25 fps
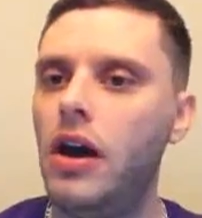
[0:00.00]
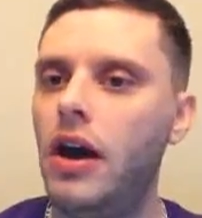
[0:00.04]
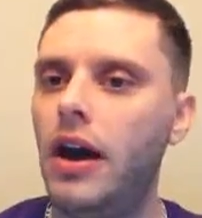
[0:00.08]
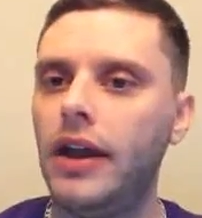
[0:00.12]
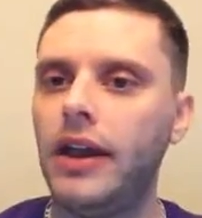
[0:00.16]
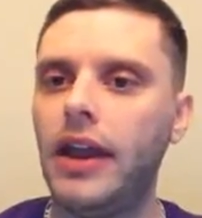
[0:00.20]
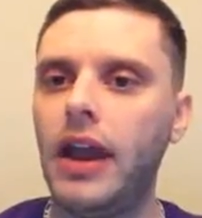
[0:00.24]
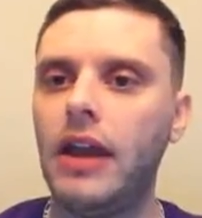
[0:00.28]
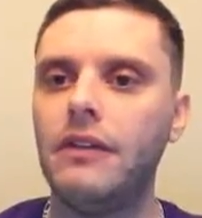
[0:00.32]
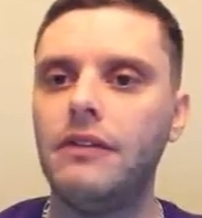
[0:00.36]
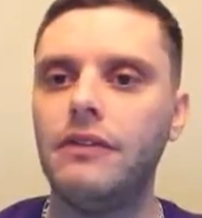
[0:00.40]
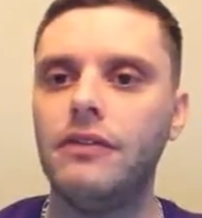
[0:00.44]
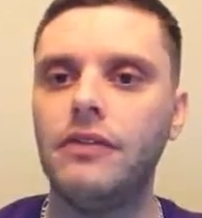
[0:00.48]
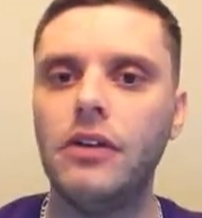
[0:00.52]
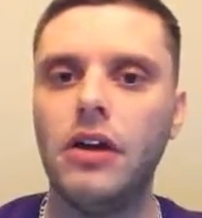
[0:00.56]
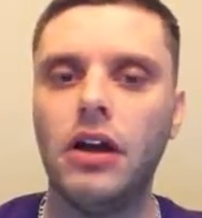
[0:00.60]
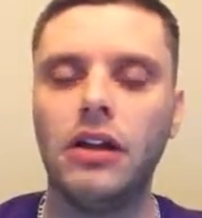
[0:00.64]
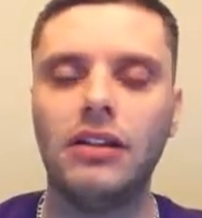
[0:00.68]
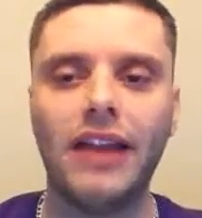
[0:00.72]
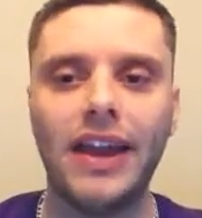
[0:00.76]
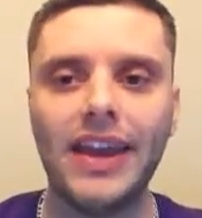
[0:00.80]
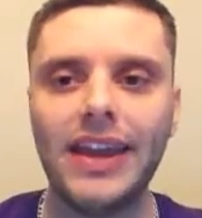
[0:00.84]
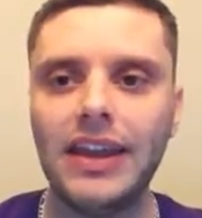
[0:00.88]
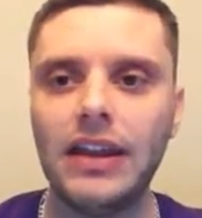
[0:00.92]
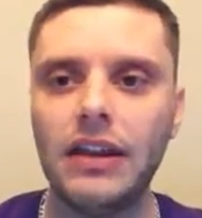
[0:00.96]
Again,
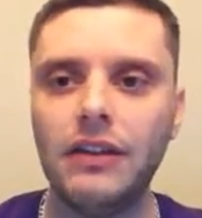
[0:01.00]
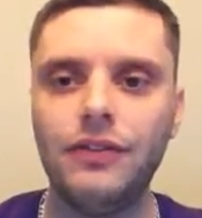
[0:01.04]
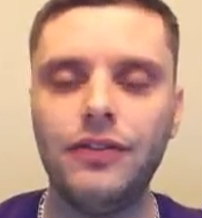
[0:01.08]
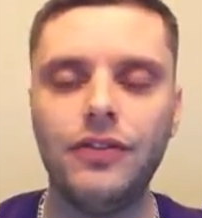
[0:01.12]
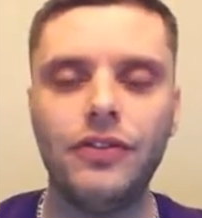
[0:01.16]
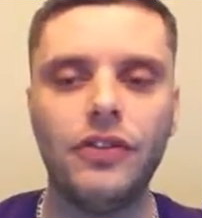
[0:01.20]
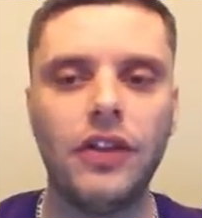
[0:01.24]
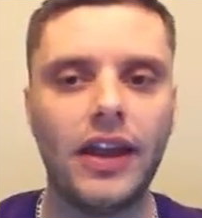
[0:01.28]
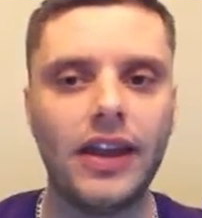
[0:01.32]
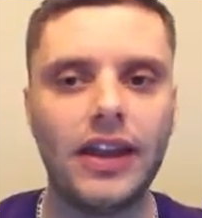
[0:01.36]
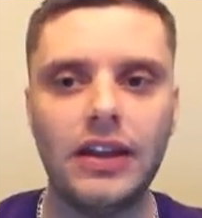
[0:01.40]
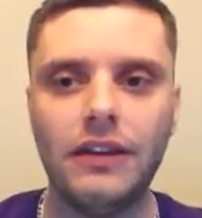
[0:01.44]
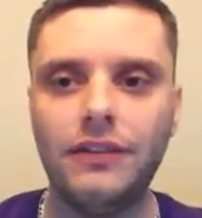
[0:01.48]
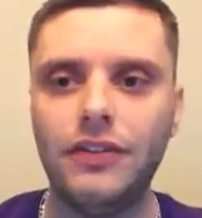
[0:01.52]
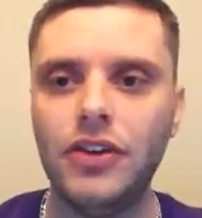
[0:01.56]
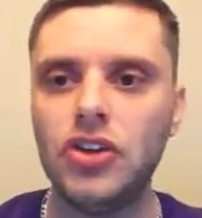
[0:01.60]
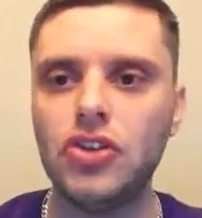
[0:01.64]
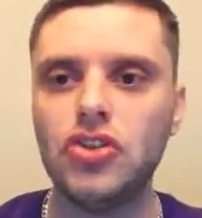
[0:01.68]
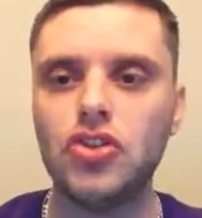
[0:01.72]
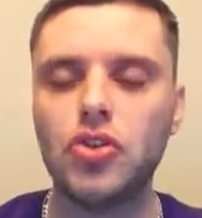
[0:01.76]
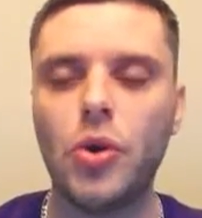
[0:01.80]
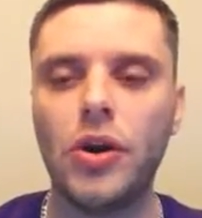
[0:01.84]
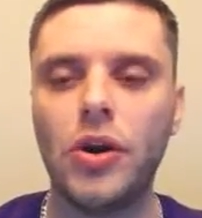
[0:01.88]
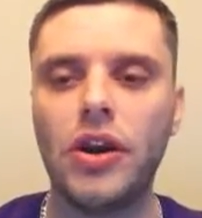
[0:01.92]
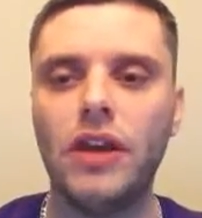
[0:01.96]
like it if you
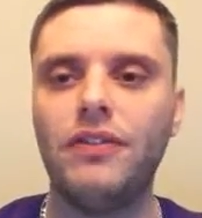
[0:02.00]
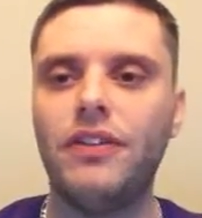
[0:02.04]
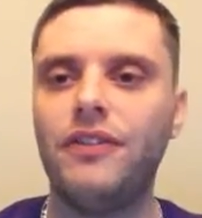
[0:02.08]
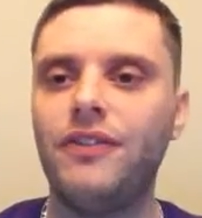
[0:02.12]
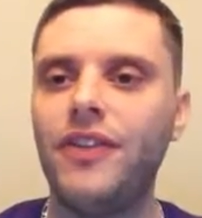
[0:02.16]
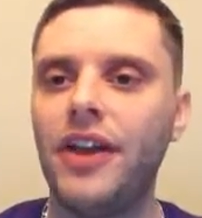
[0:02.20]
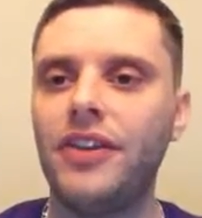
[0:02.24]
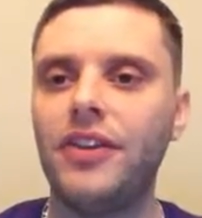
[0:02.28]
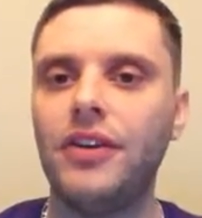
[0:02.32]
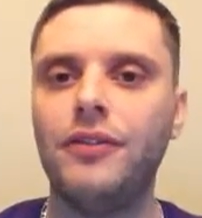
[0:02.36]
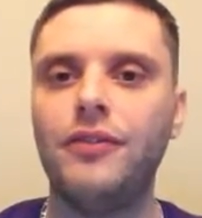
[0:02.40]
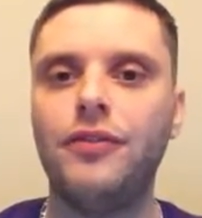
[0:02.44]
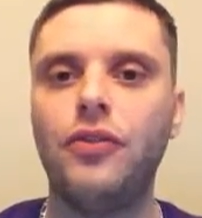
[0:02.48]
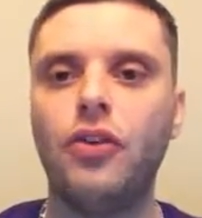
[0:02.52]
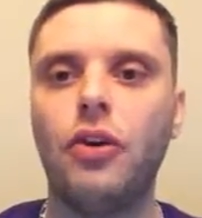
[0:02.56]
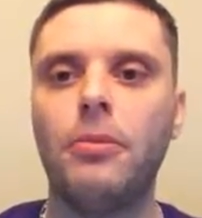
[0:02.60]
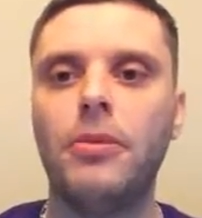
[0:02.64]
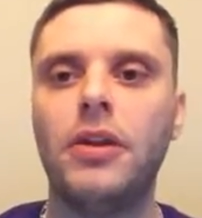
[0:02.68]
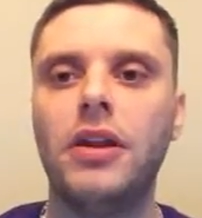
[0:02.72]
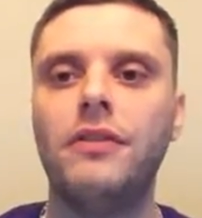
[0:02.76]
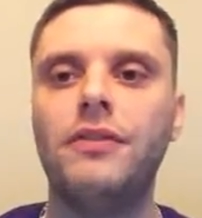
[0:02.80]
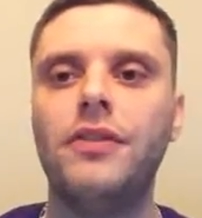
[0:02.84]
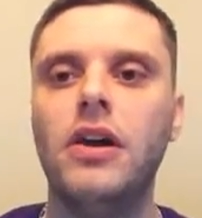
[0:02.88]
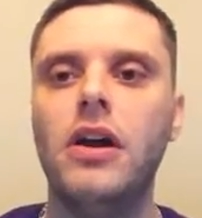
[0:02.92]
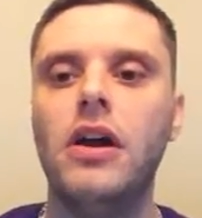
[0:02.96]
enjoyed it, if you found it
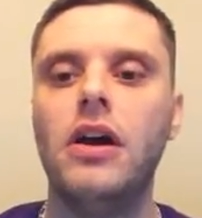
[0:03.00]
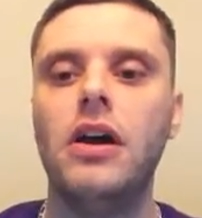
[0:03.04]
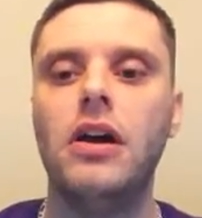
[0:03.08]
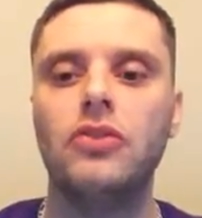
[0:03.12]
informative.